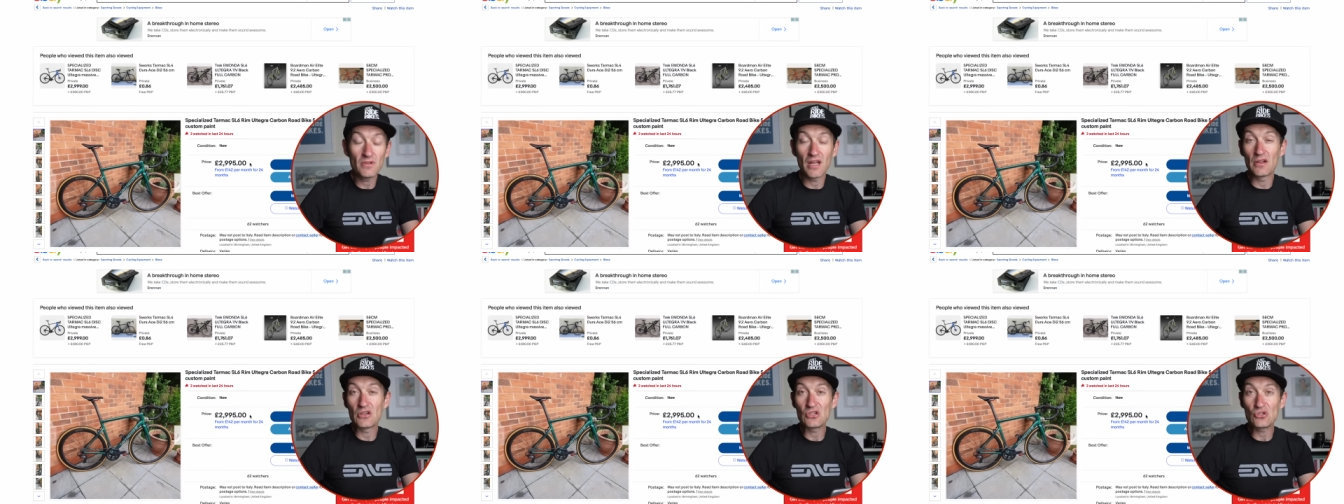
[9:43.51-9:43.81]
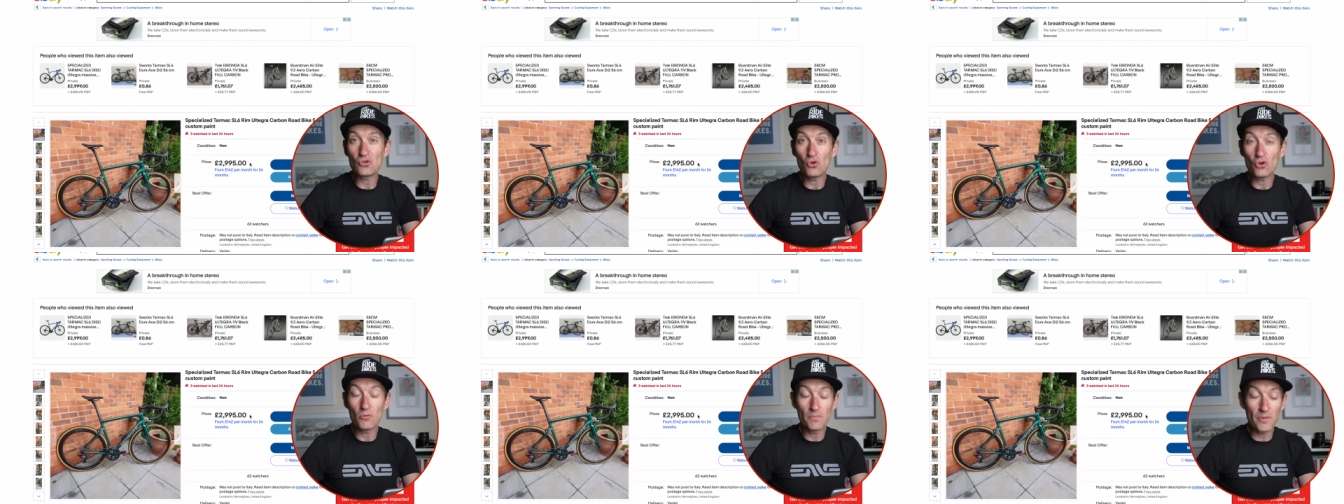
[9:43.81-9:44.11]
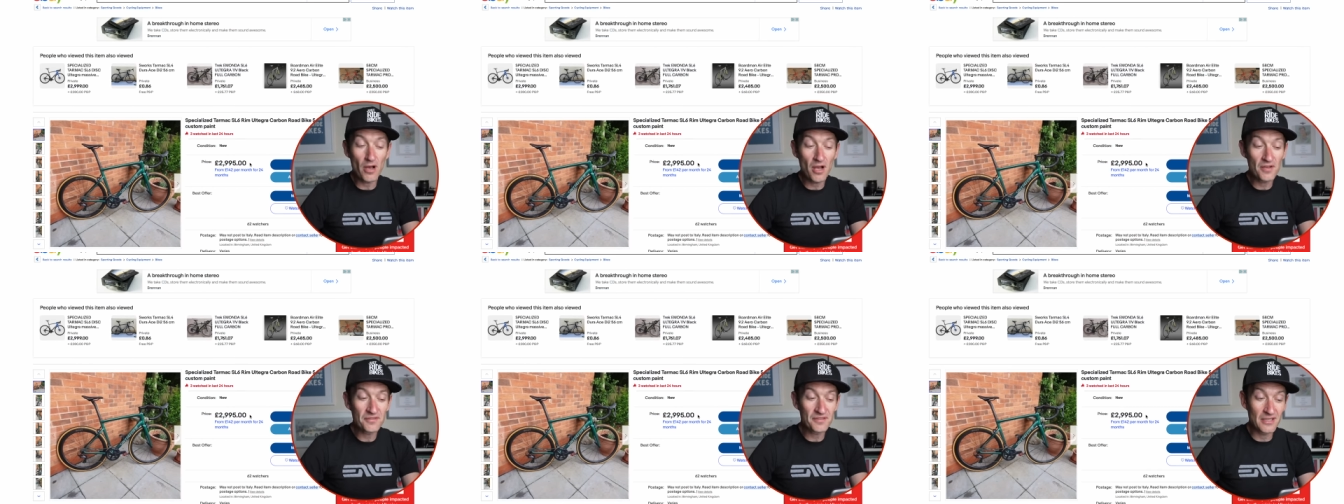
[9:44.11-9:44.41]
I'm sure the
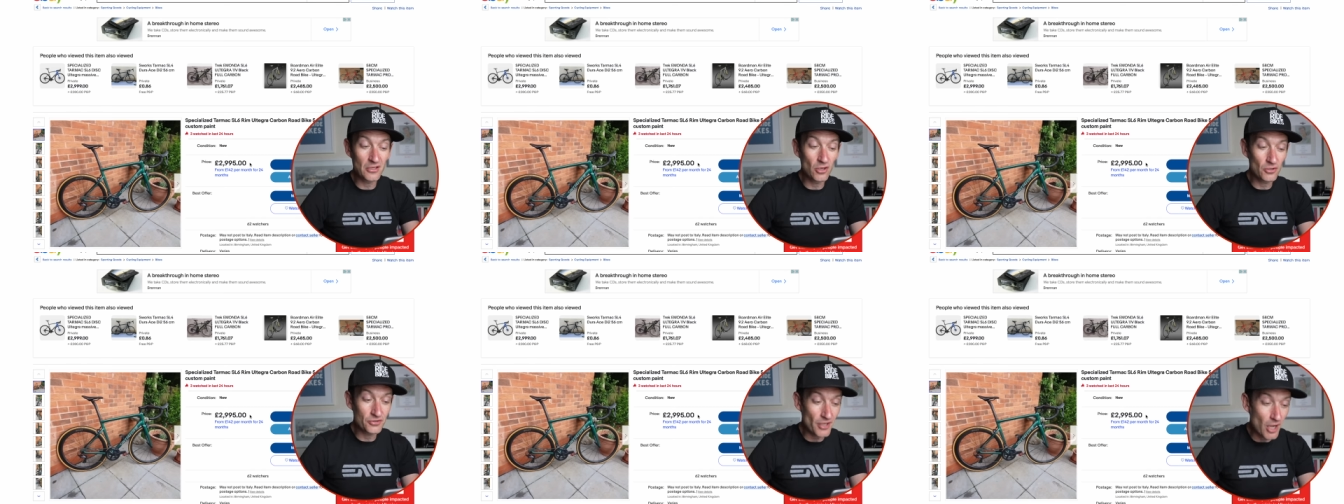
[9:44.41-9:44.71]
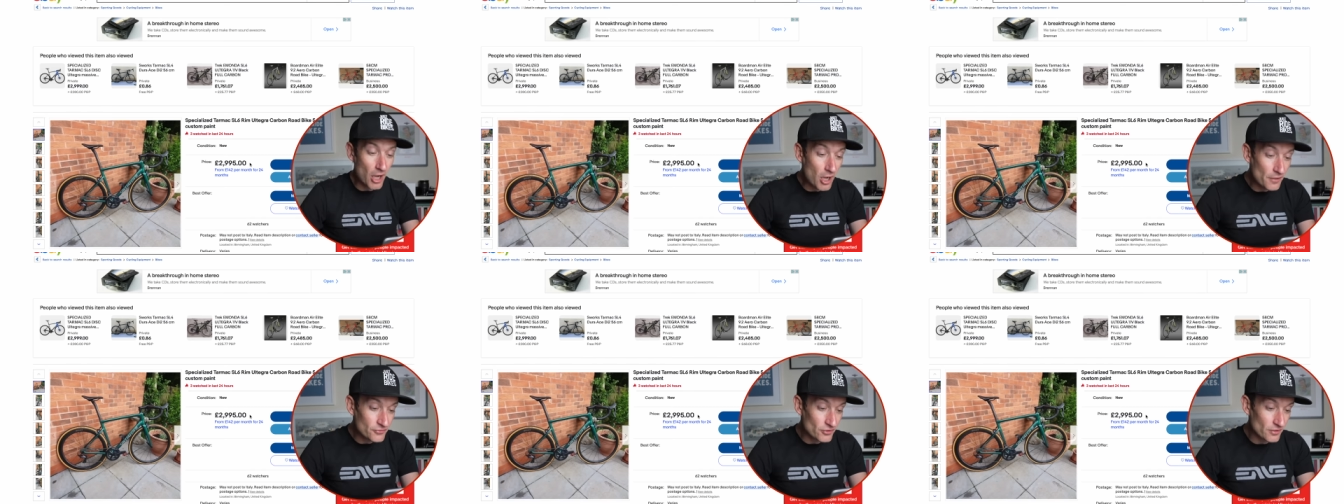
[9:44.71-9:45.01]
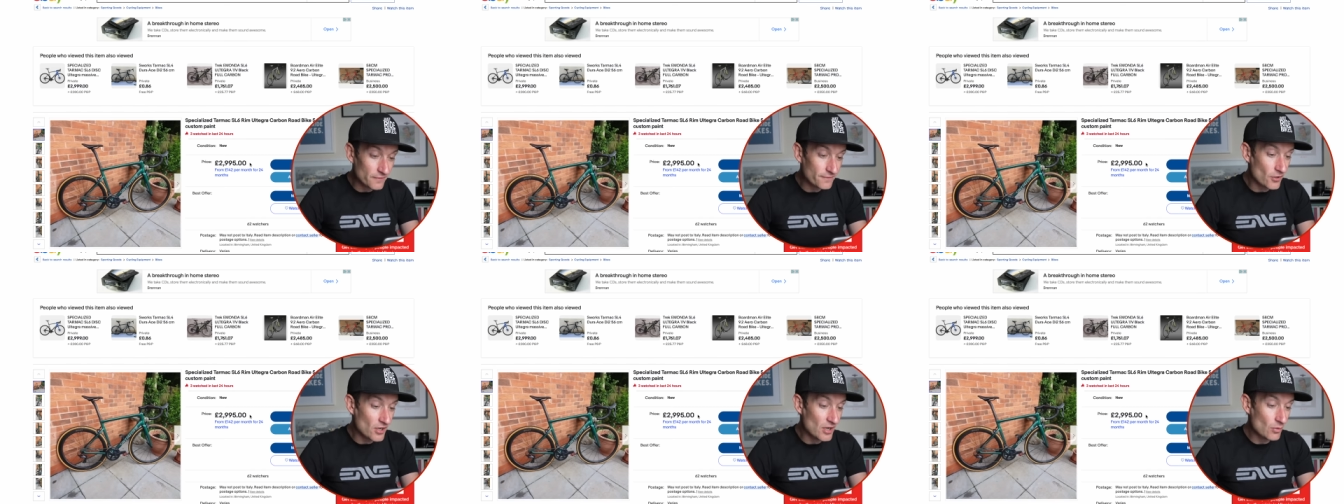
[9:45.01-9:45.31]
person has looked after
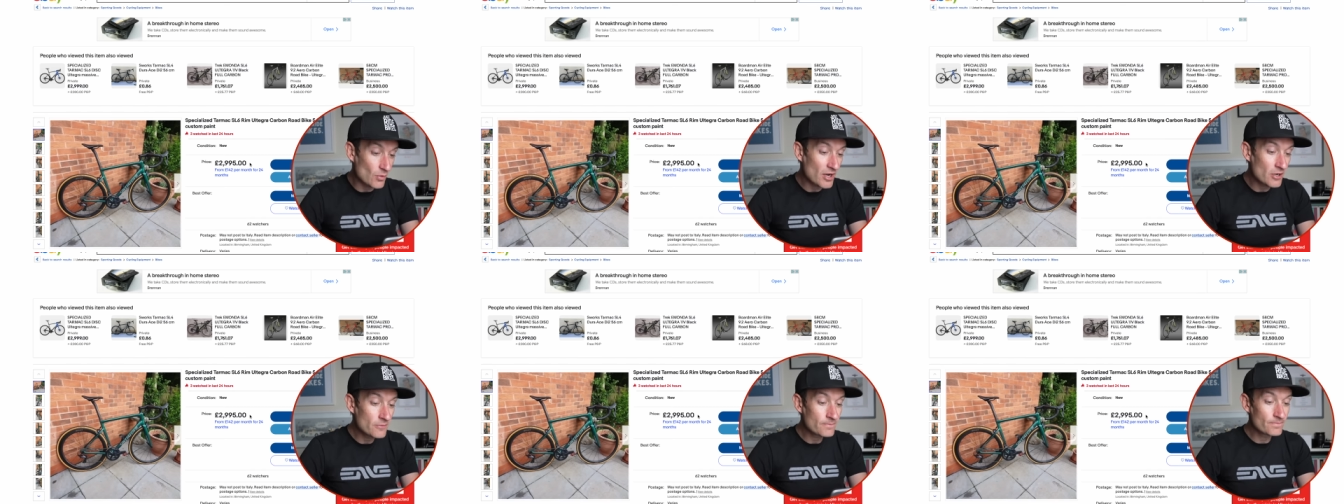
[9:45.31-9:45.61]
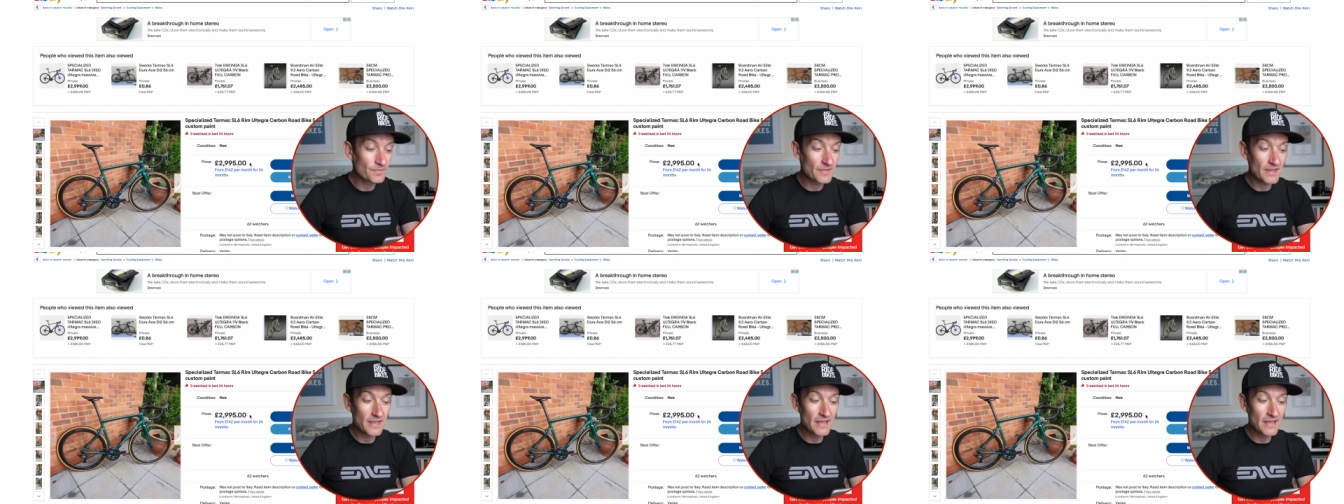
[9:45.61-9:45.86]
it very well.